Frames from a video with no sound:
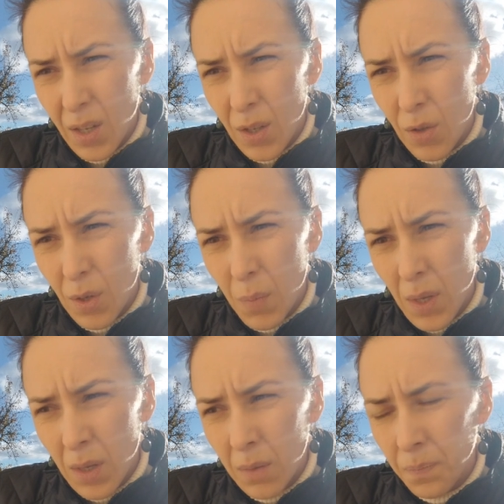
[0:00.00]

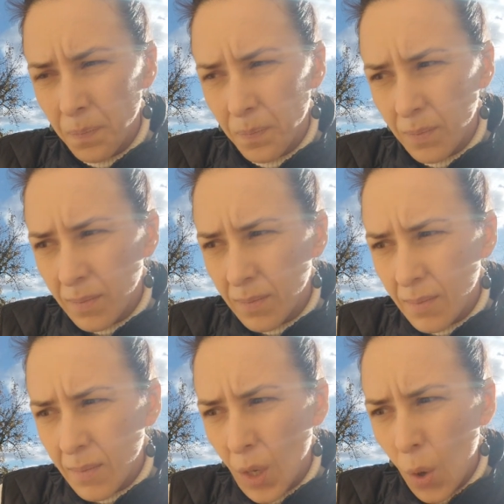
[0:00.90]
European
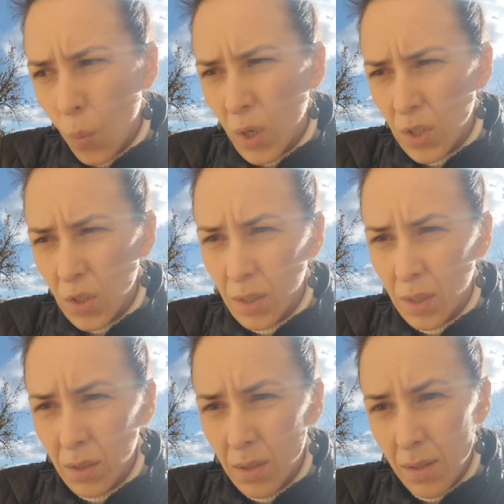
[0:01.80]

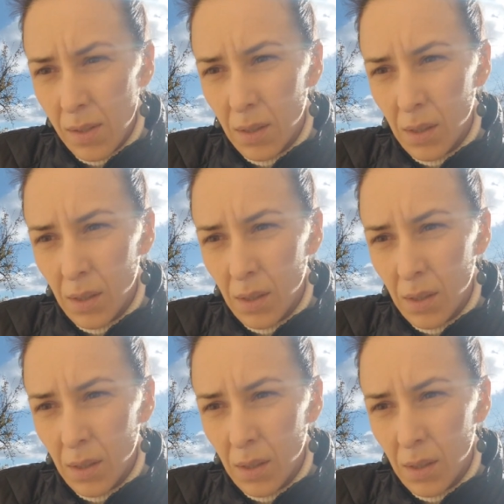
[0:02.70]
Westerners,